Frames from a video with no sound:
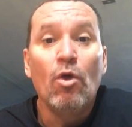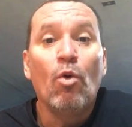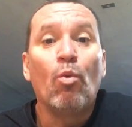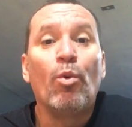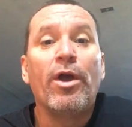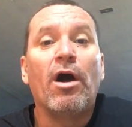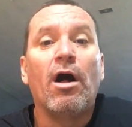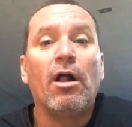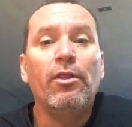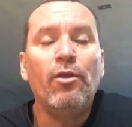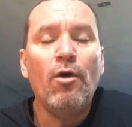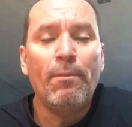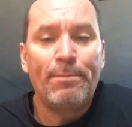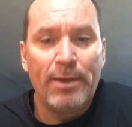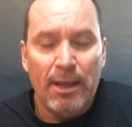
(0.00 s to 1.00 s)
We all
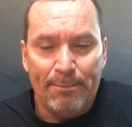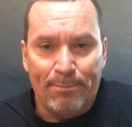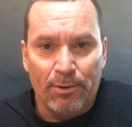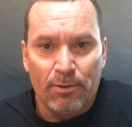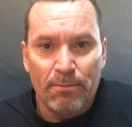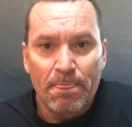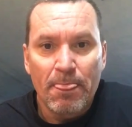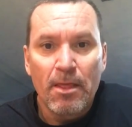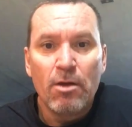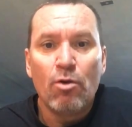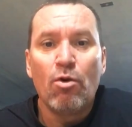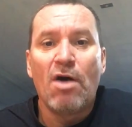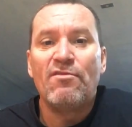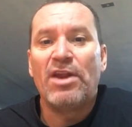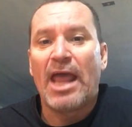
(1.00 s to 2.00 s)
know people
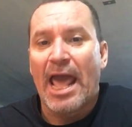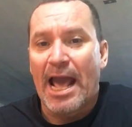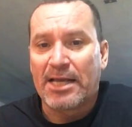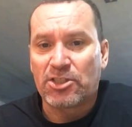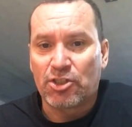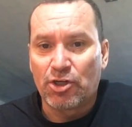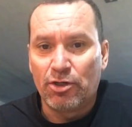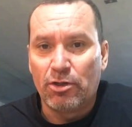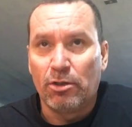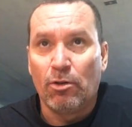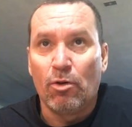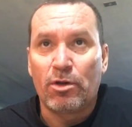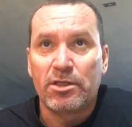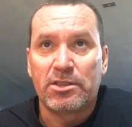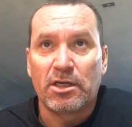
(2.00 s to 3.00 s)
who have an external
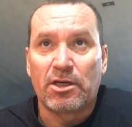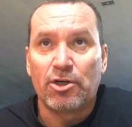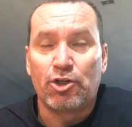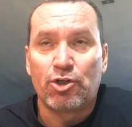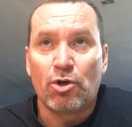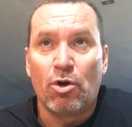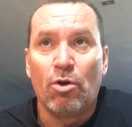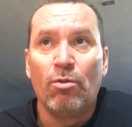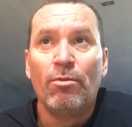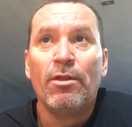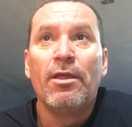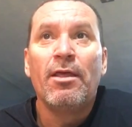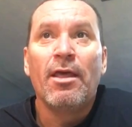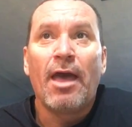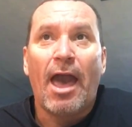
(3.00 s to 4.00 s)
locus of control
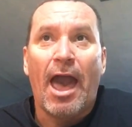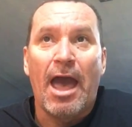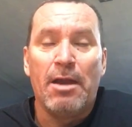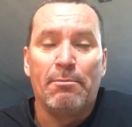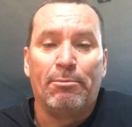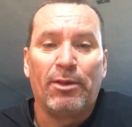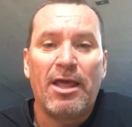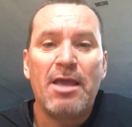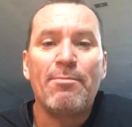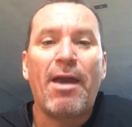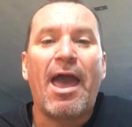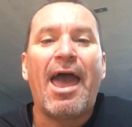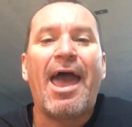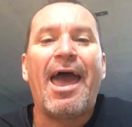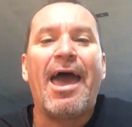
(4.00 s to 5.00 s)
and blame
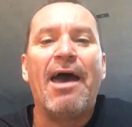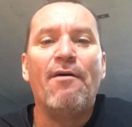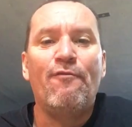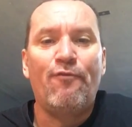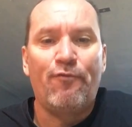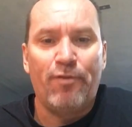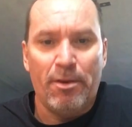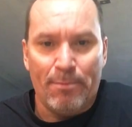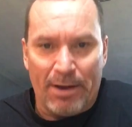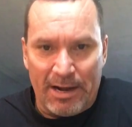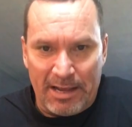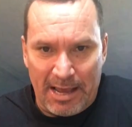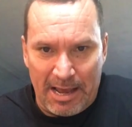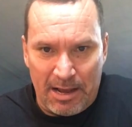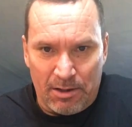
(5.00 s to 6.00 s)

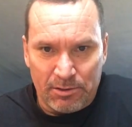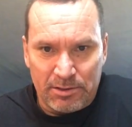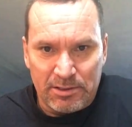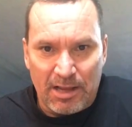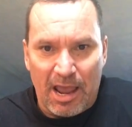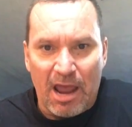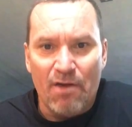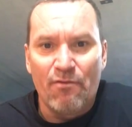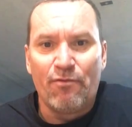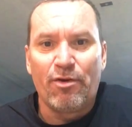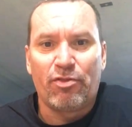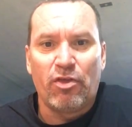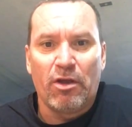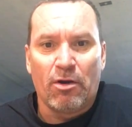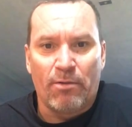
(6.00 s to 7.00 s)
everybody else,
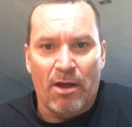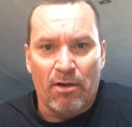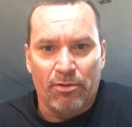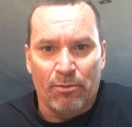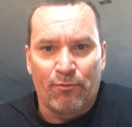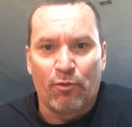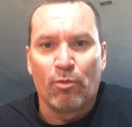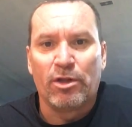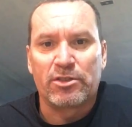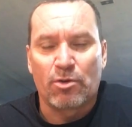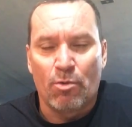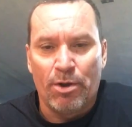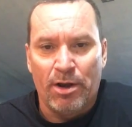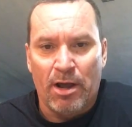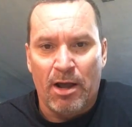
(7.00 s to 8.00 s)
everything around them for what's
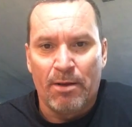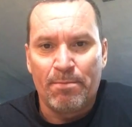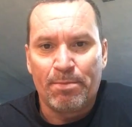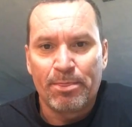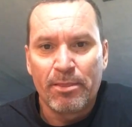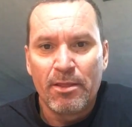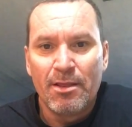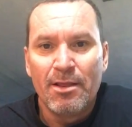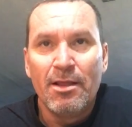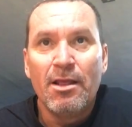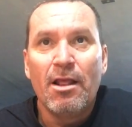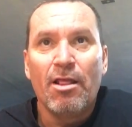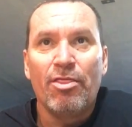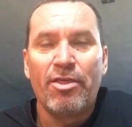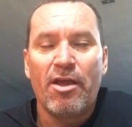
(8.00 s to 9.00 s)
going on.
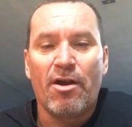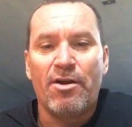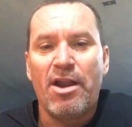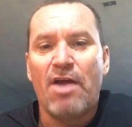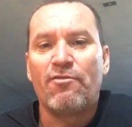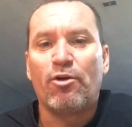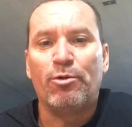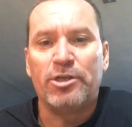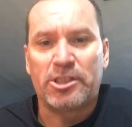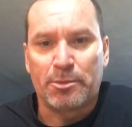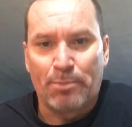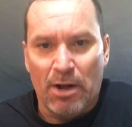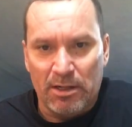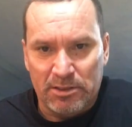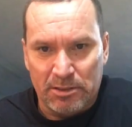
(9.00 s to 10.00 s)
They are never
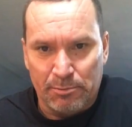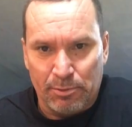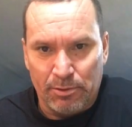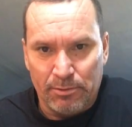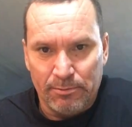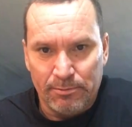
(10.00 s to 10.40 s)
responsible.